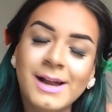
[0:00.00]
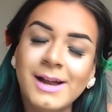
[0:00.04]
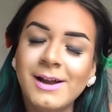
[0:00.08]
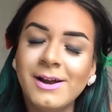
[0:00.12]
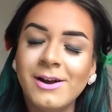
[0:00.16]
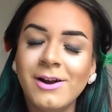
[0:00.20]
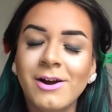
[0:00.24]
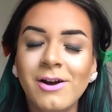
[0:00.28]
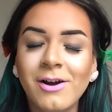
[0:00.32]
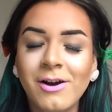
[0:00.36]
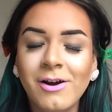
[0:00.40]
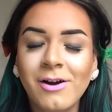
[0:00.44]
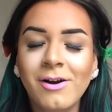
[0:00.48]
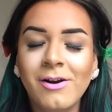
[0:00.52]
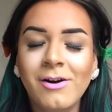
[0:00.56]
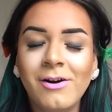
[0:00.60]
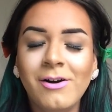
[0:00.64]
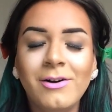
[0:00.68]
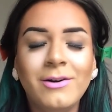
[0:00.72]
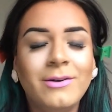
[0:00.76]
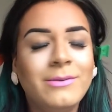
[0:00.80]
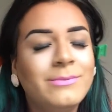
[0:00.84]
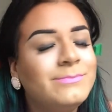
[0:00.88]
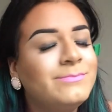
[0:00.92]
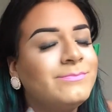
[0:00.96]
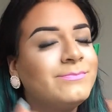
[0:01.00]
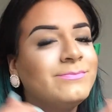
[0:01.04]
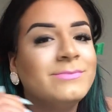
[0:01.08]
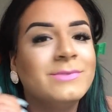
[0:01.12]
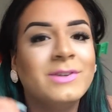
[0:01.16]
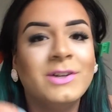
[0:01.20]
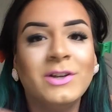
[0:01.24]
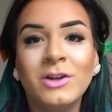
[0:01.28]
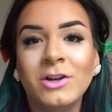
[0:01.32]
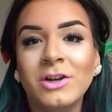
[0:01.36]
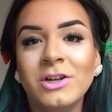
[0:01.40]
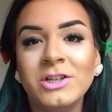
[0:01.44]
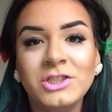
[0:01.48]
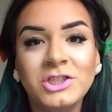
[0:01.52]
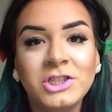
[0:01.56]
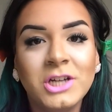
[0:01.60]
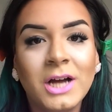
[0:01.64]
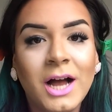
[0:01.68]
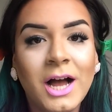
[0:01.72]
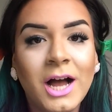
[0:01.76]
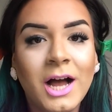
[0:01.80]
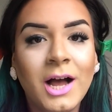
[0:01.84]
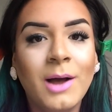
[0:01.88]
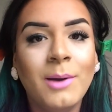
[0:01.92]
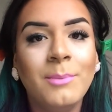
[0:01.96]
Girl, good
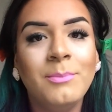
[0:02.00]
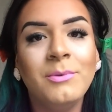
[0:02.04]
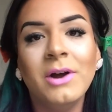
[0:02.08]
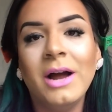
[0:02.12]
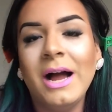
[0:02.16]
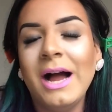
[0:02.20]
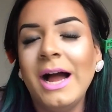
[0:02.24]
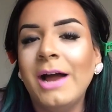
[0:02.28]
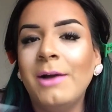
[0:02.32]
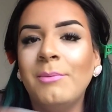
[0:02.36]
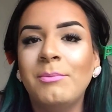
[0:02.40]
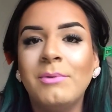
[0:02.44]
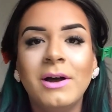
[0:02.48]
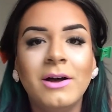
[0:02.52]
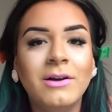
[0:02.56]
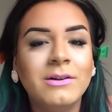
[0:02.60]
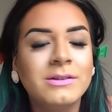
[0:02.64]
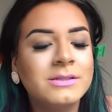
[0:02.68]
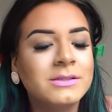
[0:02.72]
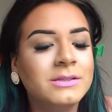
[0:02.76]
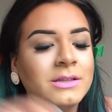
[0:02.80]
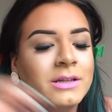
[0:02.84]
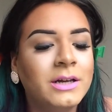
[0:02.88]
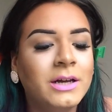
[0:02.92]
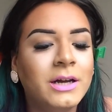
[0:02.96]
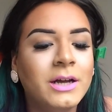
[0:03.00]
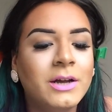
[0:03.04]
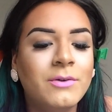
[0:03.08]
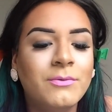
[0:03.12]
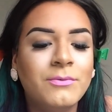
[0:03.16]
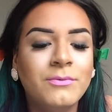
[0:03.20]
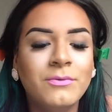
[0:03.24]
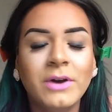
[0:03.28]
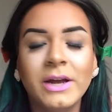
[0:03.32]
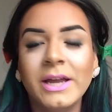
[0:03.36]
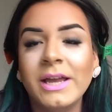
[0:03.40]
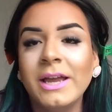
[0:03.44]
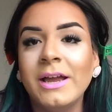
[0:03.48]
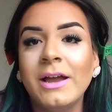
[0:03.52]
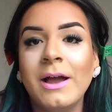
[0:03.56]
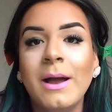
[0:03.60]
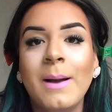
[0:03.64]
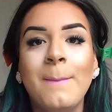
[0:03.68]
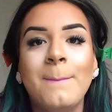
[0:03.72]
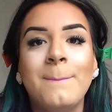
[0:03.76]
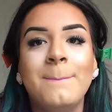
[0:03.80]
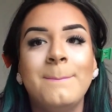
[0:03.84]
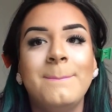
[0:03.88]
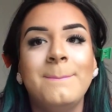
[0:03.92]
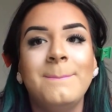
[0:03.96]
job. Your eyebrows look freaking
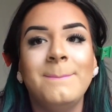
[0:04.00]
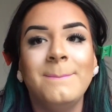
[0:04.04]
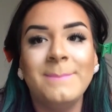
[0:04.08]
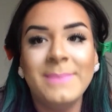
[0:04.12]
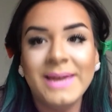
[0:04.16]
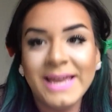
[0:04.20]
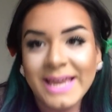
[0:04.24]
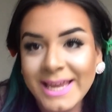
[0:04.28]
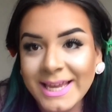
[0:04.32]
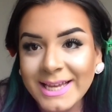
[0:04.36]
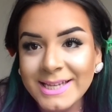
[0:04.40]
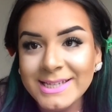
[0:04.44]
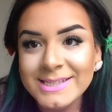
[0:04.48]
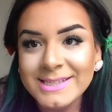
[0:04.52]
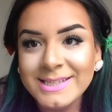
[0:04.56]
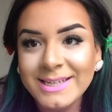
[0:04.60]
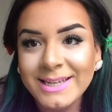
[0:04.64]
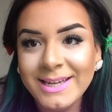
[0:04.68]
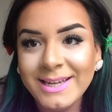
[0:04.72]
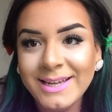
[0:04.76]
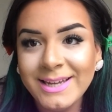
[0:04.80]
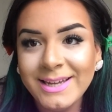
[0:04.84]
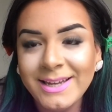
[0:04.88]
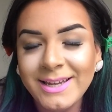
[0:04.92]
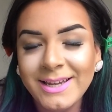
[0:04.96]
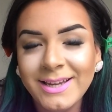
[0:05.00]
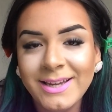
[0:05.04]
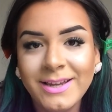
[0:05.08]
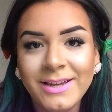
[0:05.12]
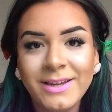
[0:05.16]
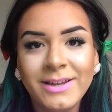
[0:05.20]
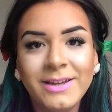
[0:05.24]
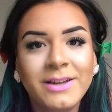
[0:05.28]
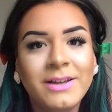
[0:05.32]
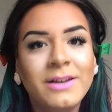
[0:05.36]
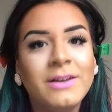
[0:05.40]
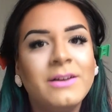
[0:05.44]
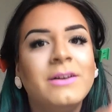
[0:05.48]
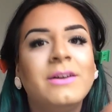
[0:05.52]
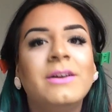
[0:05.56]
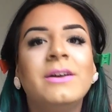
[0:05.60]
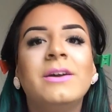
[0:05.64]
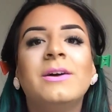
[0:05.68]
amazing.